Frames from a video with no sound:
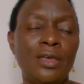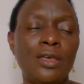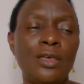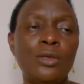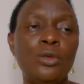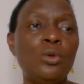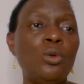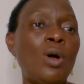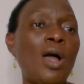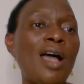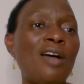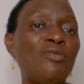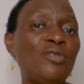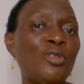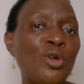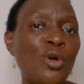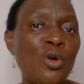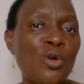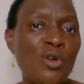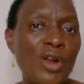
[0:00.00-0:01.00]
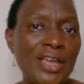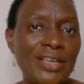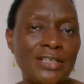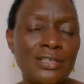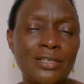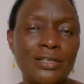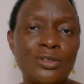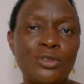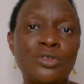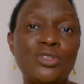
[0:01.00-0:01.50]
You have no right
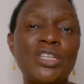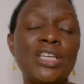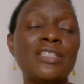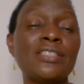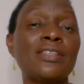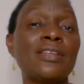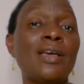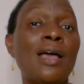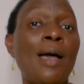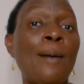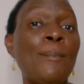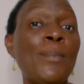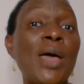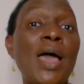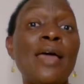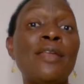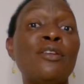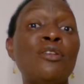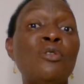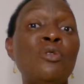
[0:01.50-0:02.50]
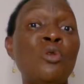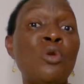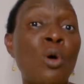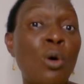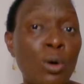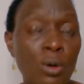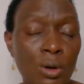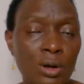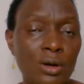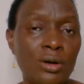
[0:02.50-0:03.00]
to just come and
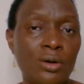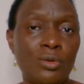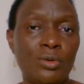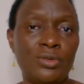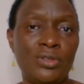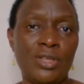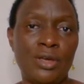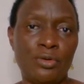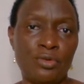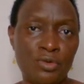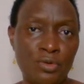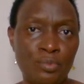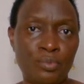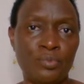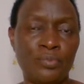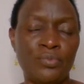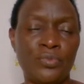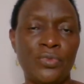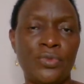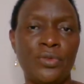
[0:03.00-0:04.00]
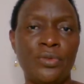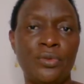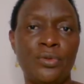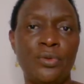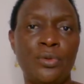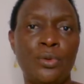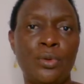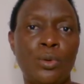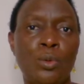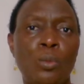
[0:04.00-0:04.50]
knock on the room
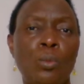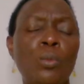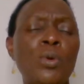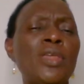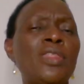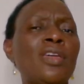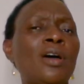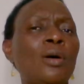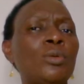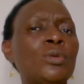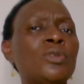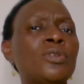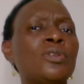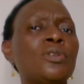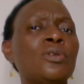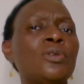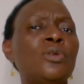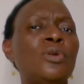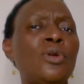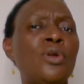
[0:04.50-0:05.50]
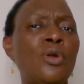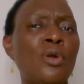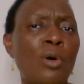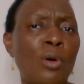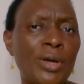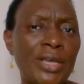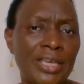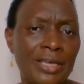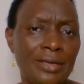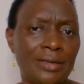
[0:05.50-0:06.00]
without
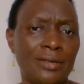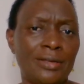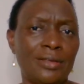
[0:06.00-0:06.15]
knocking.